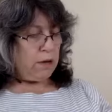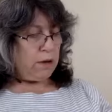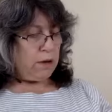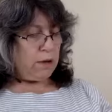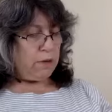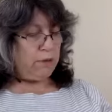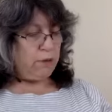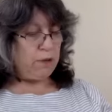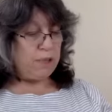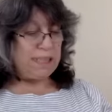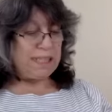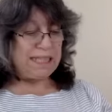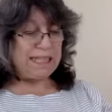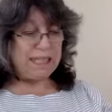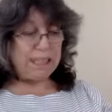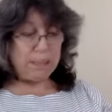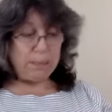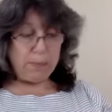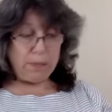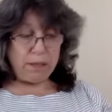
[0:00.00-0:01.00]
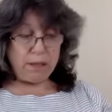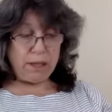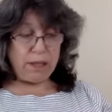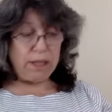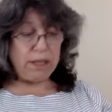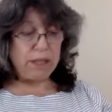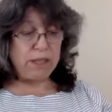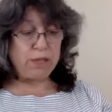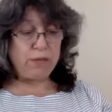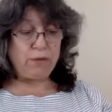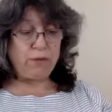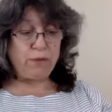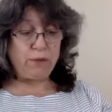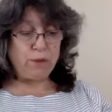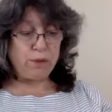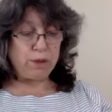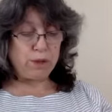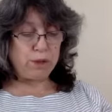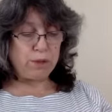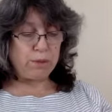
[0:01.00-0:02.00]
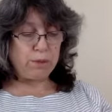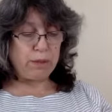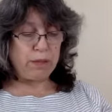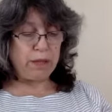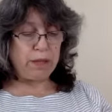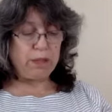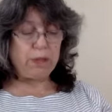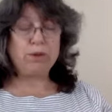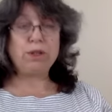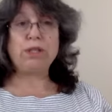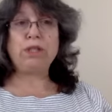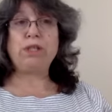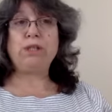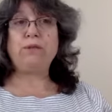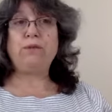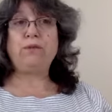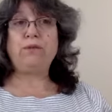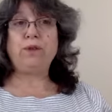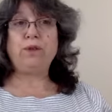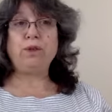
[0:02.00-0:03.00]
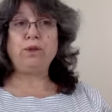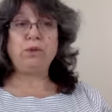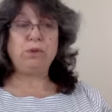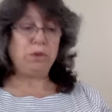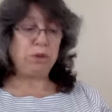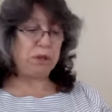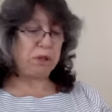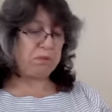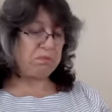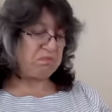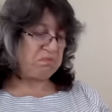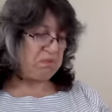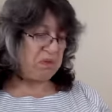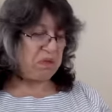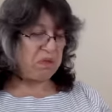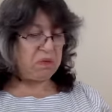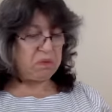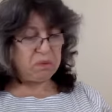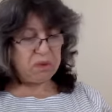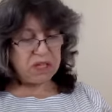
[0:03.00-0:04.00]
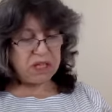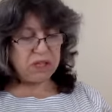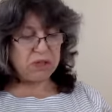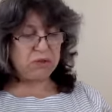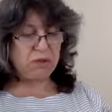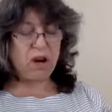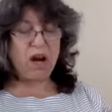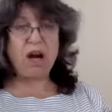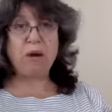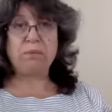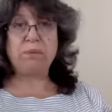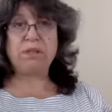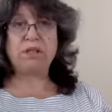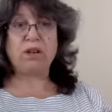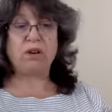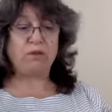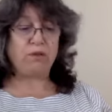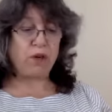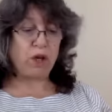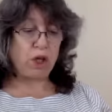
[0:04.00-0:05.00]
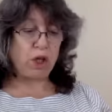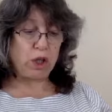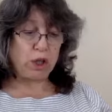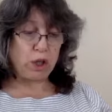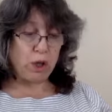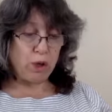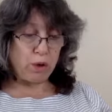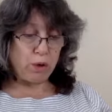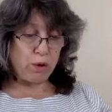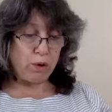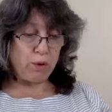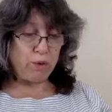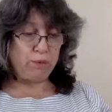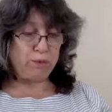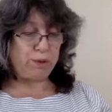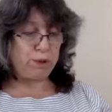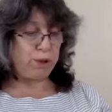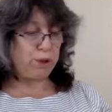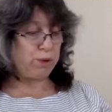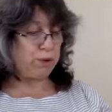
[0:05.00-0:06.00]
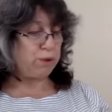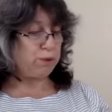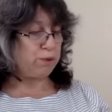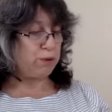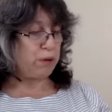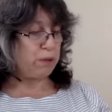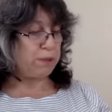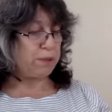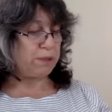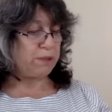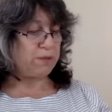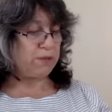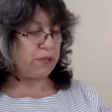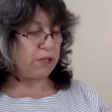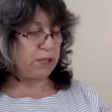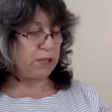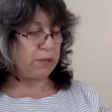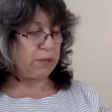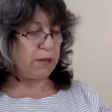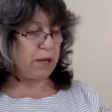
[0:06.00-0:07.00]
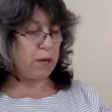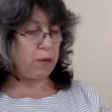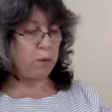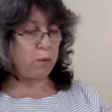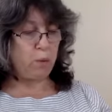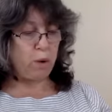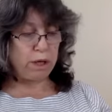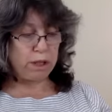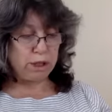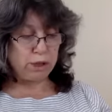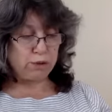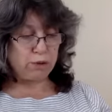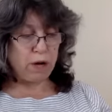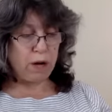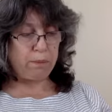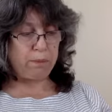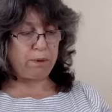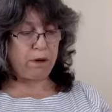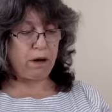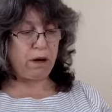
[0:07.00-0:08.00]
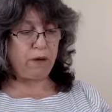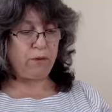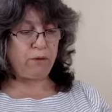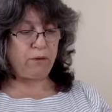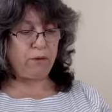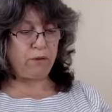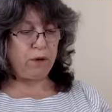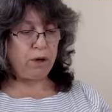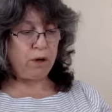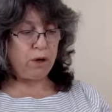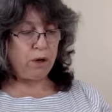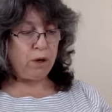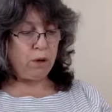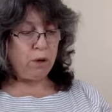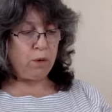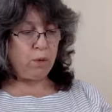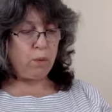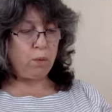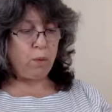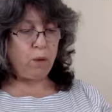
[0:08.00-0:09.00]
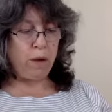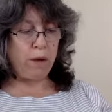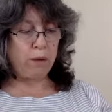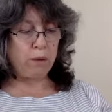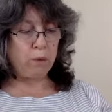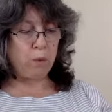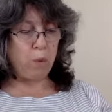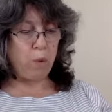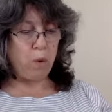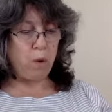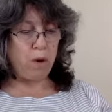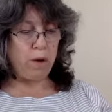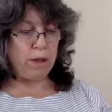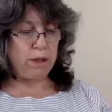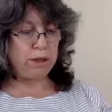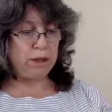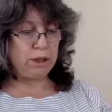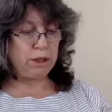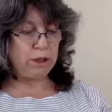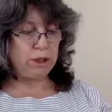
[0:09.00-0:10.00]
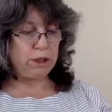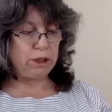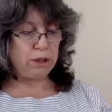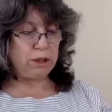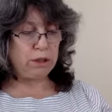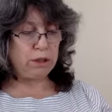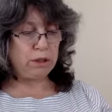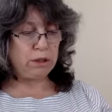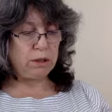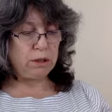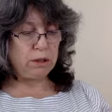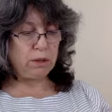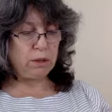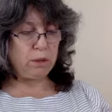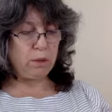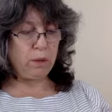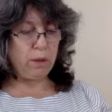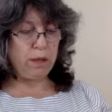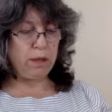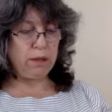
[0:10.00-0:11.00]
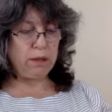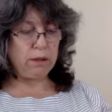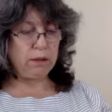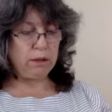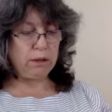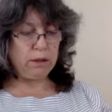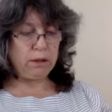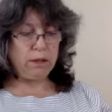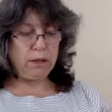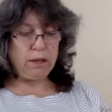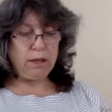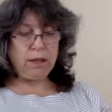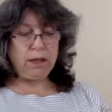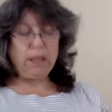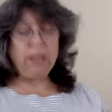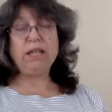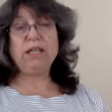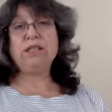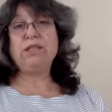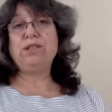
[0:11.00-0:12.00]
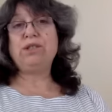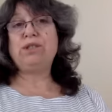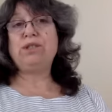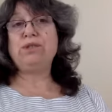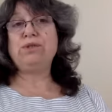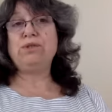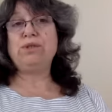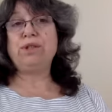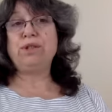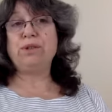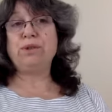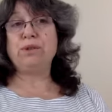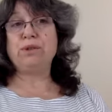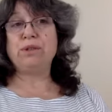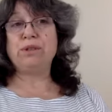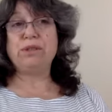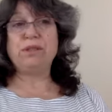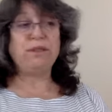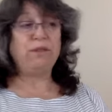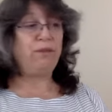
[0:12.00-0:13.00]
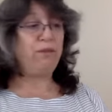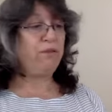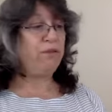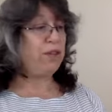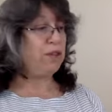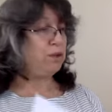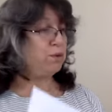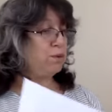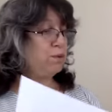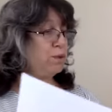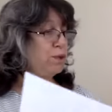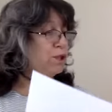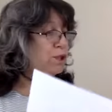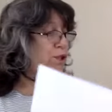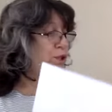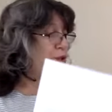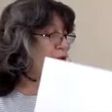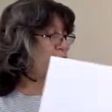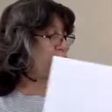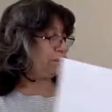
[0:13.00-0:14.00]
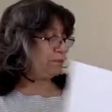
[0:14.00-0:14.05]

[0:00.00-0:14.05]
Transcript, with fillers: For a stimulating diffuser blend, you could diffuse three drops of clove, two drops of cinnamon, and one drop of wild orange oil into your diffuser.